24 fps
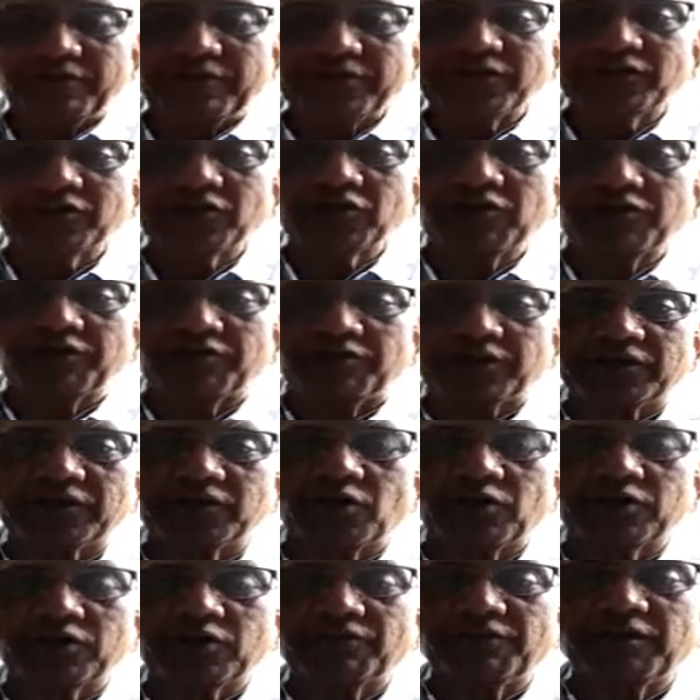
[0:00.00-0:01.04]
surface,
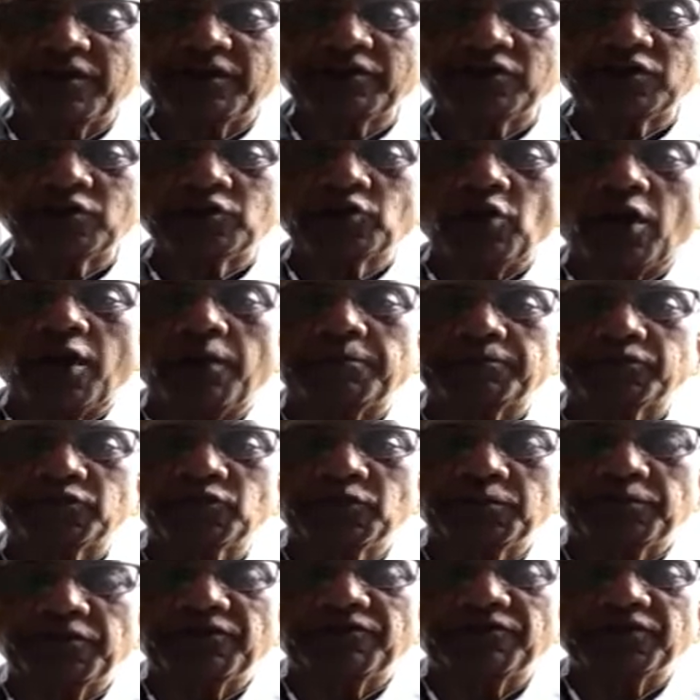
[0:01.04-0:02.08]
on the very top
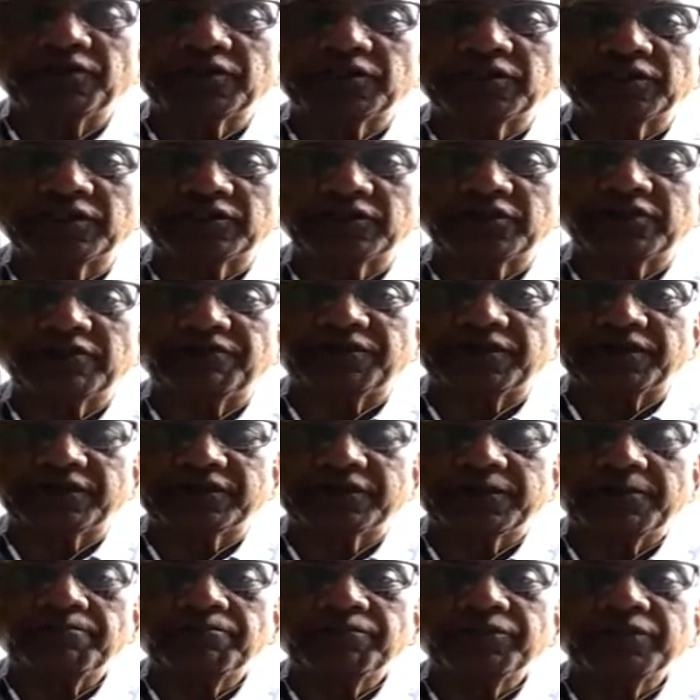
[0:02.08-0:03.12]
superficial surface,
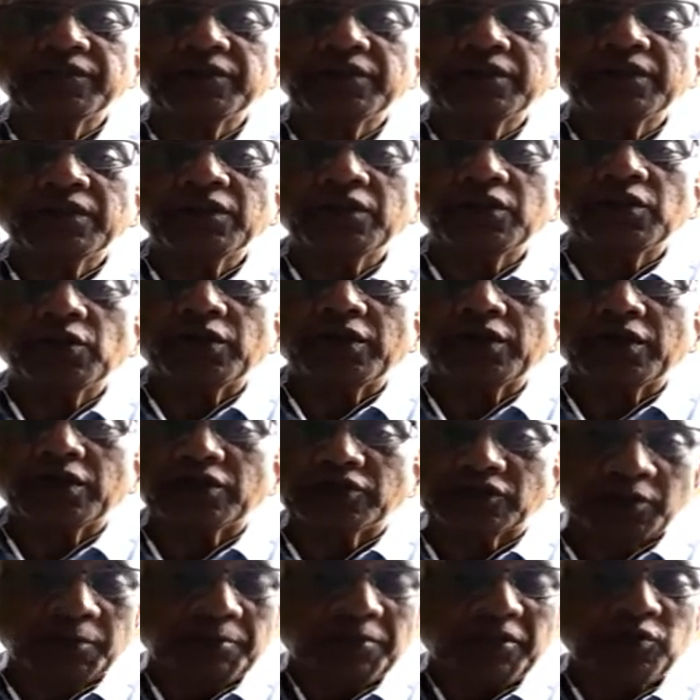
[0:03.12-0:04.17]

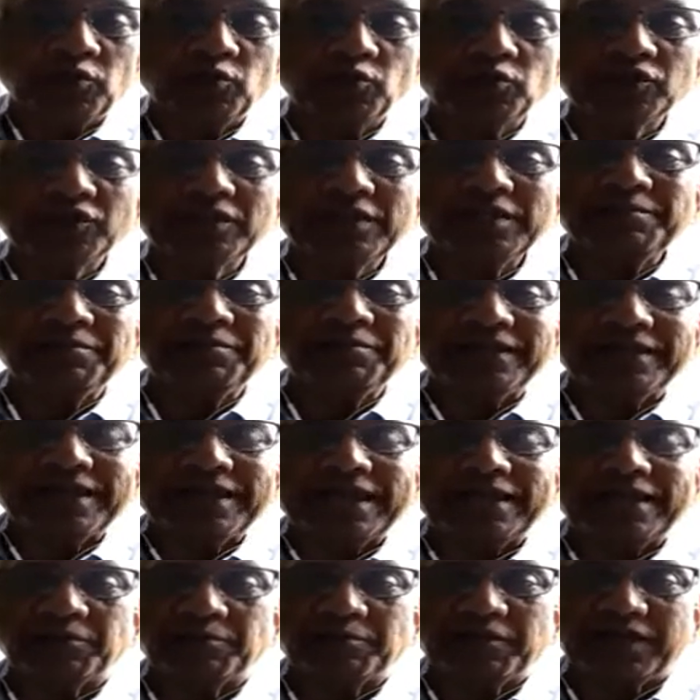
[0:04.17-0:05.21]
somebody who's sleeping
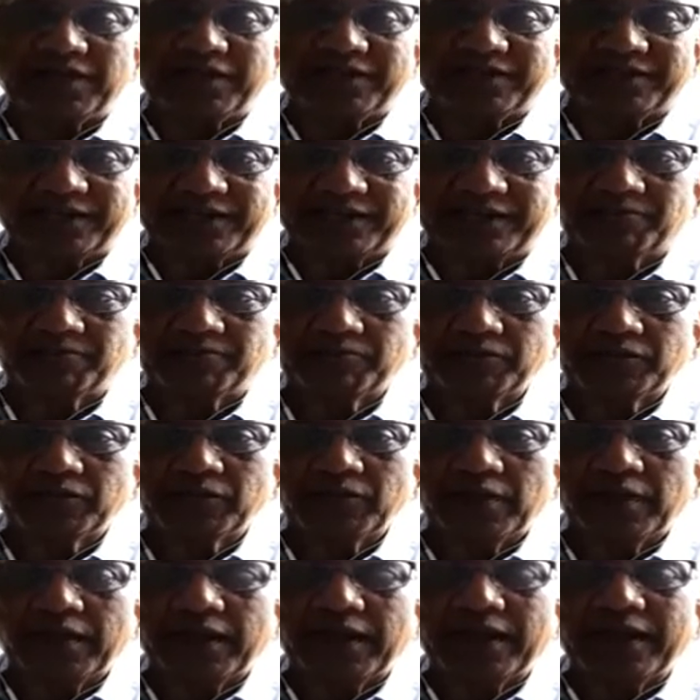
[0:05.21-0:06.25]
can't meditate.
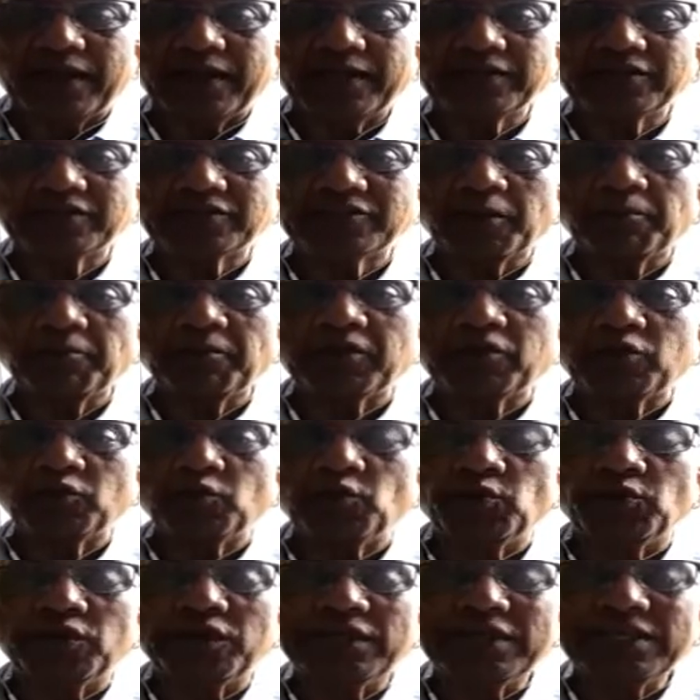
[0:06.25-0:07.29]
And somebody who
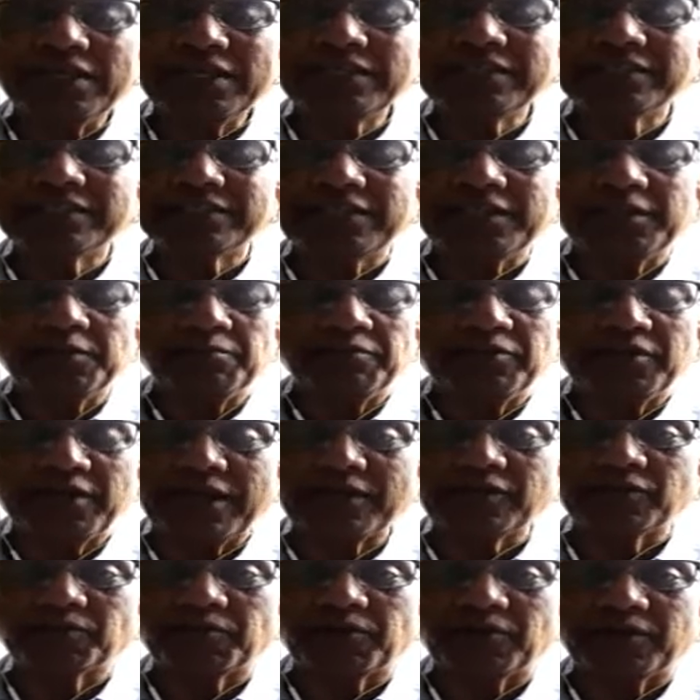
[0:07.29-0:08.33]
needs sleep
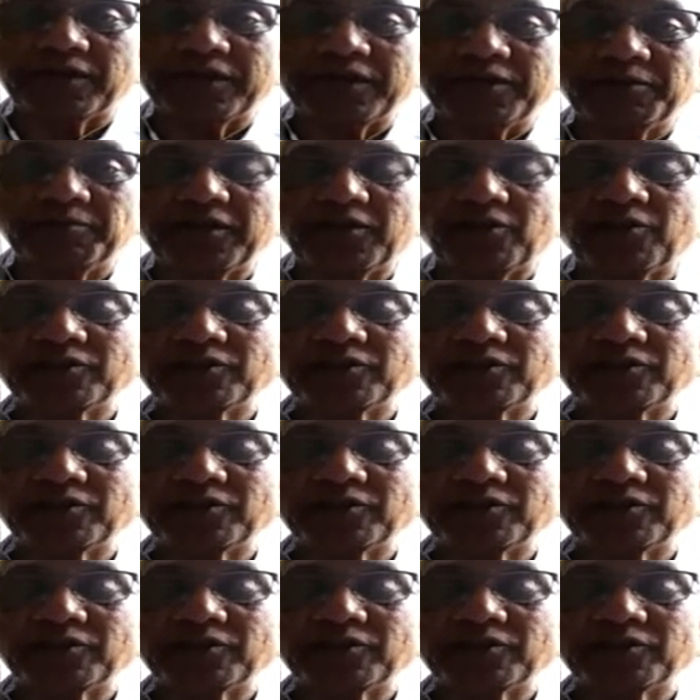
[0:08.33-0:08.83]
desperately because